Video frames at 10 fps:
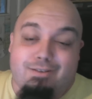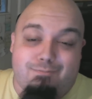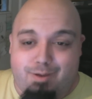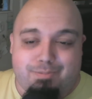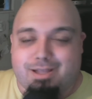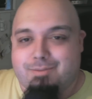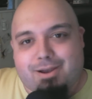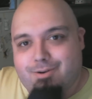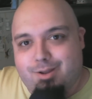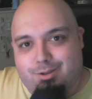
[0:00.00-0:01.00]
people am
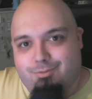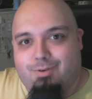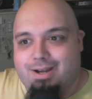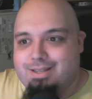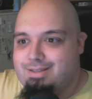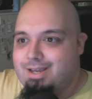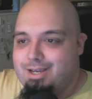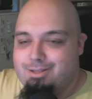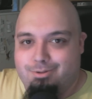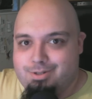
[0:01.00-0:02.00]
I going to find
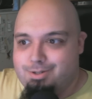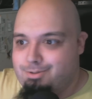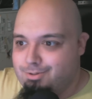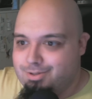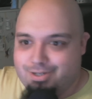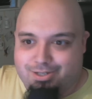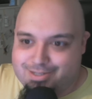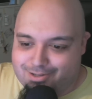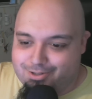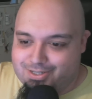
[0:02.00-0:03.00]
in order to
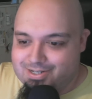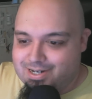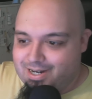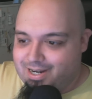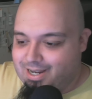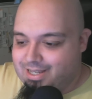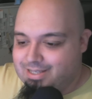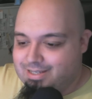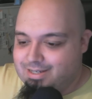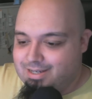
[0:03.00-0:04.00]
slaughter
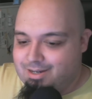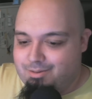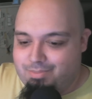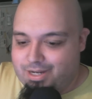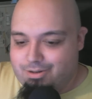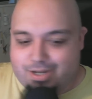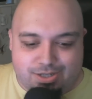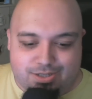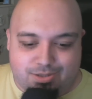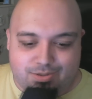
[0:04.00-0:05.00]
and bring
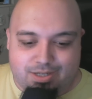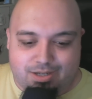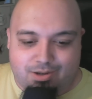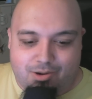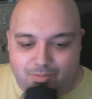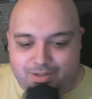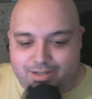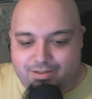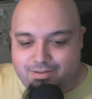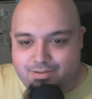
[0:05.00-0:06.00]
riches to the
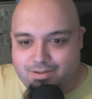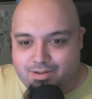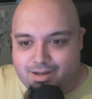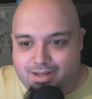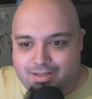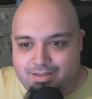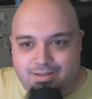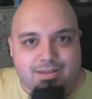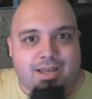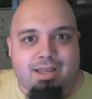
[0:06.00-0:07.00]
homeland,
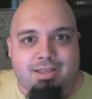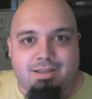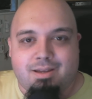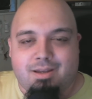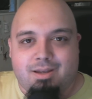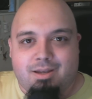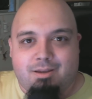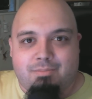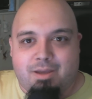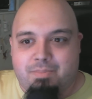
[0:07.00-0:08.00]
and then
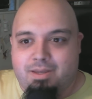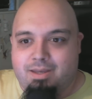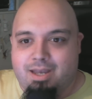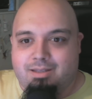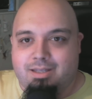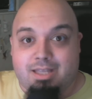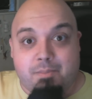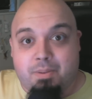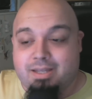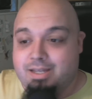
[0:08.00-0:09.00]
maybe get
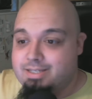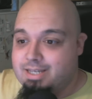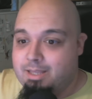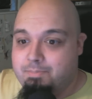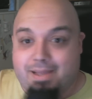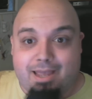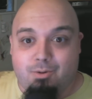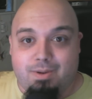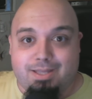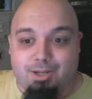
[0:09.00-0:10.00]
independence and play
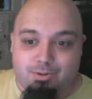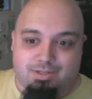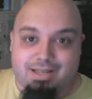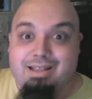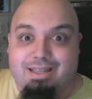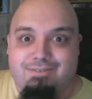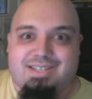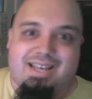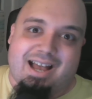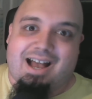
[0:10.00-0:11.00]
with those
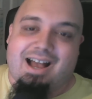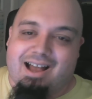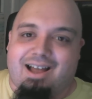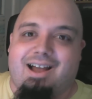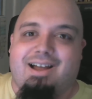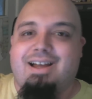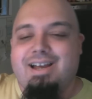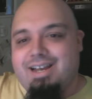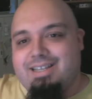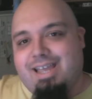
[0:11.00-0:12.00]
natives.
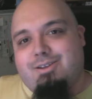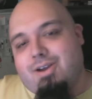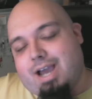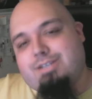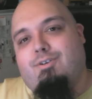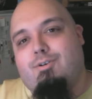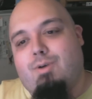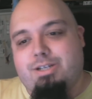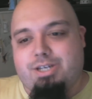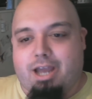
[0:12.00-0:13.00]
Thank you guys for
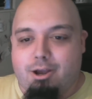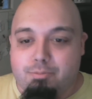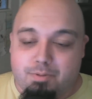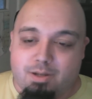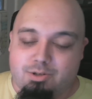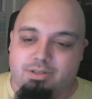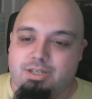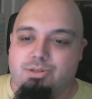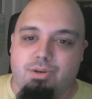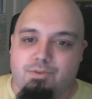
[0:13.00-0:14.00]
watching. I hope you enjoyed
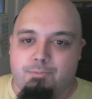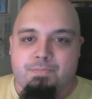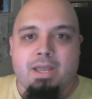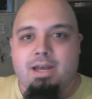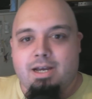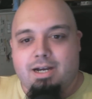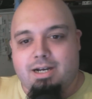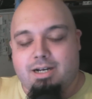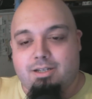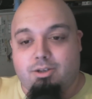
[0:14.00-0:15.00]
this review.
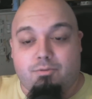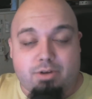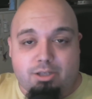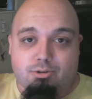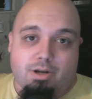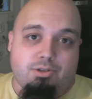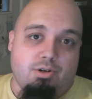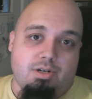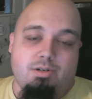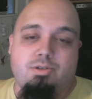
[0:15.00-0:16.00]
Don't forget to write
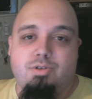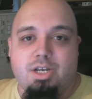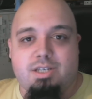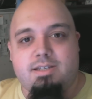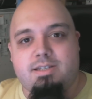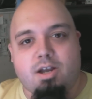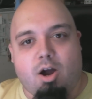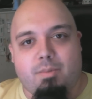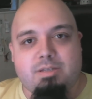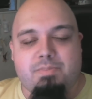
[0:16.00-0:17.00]
your suggestions in the
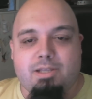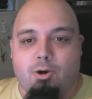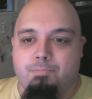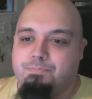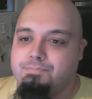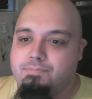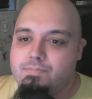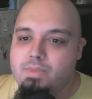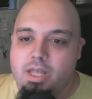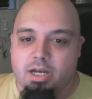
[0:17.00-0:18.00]
comment below.
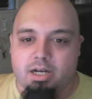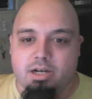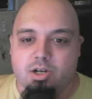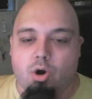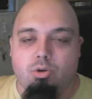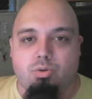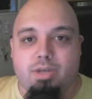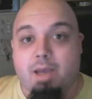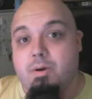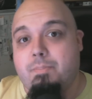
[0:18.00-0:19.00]
Go to
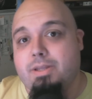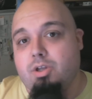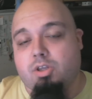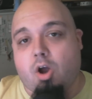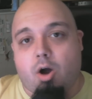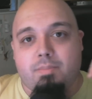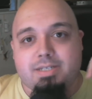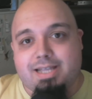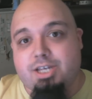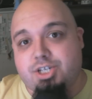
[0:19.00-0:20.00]

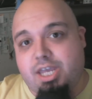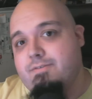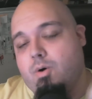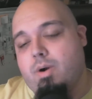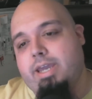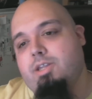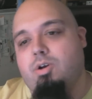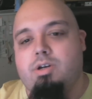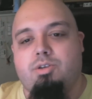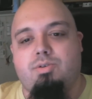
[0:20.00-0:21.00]
gamerpet.com/giveaway in
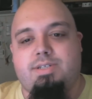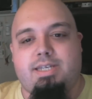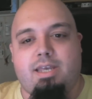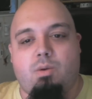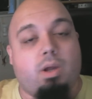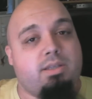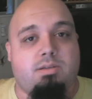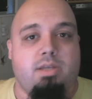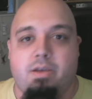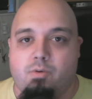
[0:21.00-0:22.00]
order to see
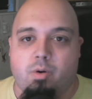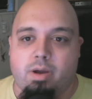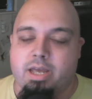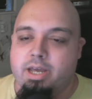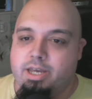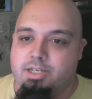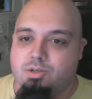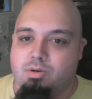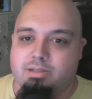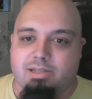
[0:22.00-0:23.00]
what giveaway is
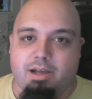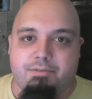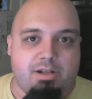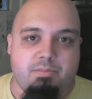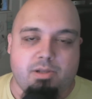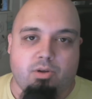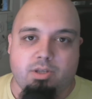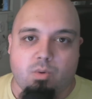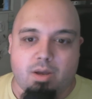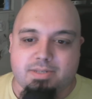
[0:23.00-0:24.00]
currently available
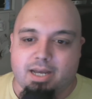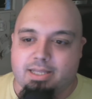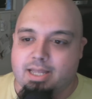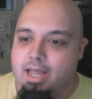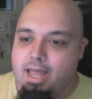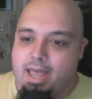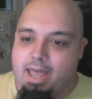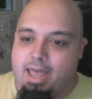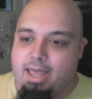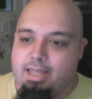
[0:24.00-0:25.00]
on the website,
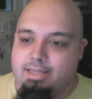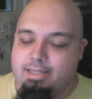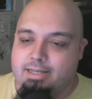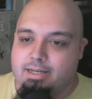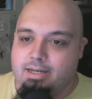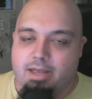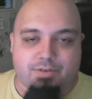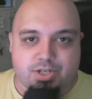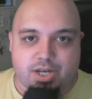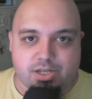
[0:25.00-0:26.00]
and have
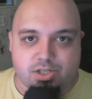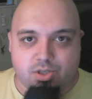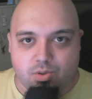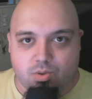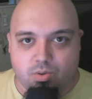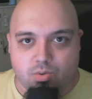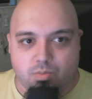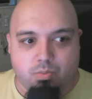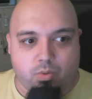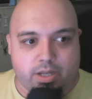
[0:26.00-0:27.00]
a chance
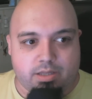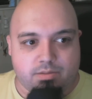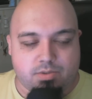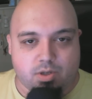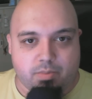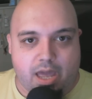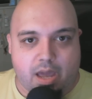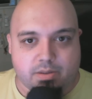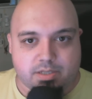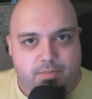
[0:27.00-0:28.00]
to win some
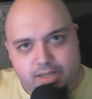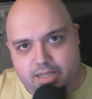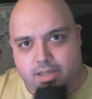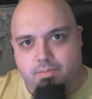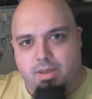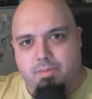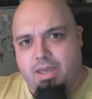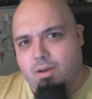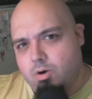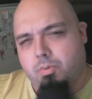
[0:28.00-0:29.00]
games. Maybe
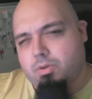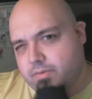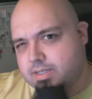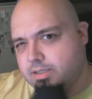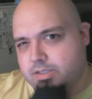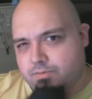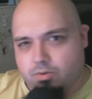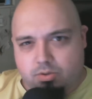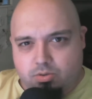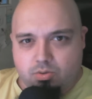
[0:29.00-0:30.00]
Europa Universalis
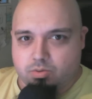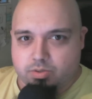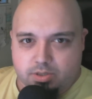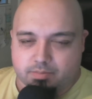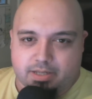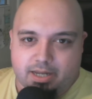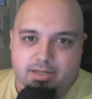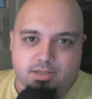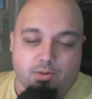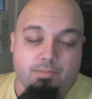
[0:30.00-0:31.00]
4 too
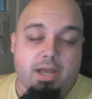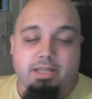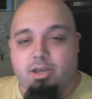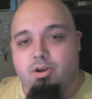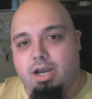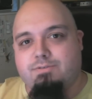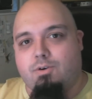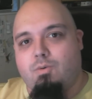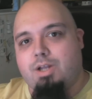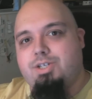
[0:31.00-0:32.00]
someday. So thank you guys
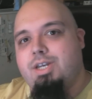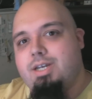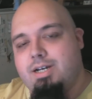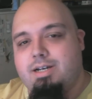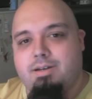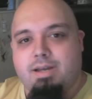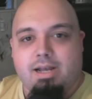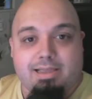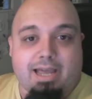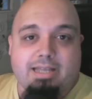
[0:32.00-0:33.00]
for watching.
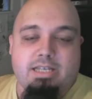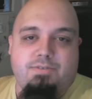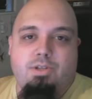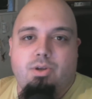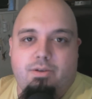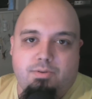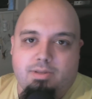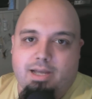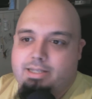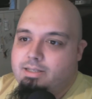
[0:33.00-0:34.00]
Like this video if
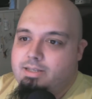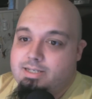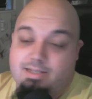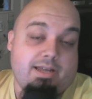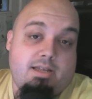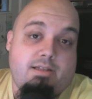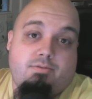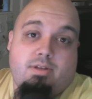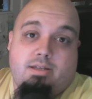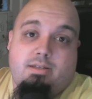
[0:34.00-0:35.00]
you liked it, dislike it
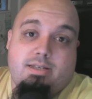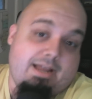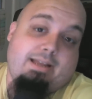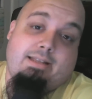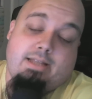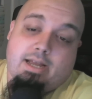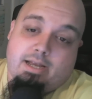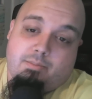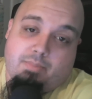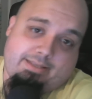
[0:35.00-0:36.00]
if you disliked it,
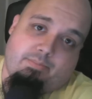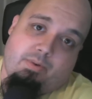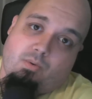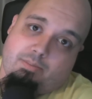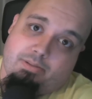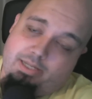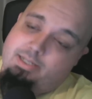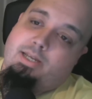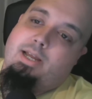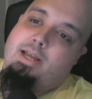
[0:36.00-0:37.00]
but tell me why,
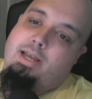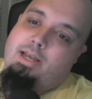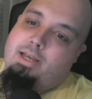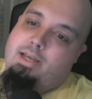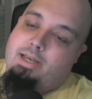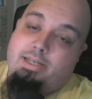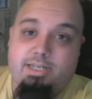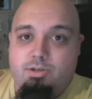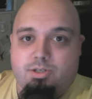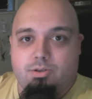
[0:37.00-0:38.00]
please.
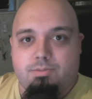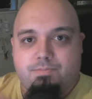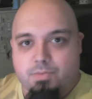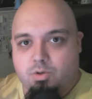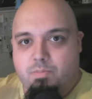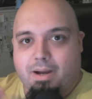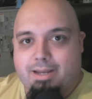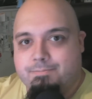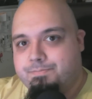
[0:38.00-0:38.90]
See you soon. Goodbye.